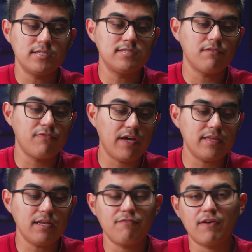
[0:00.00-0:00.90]
is the
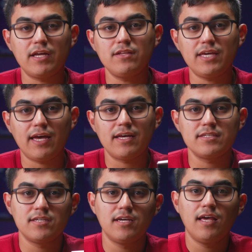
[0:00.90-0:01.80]
fact that it finally has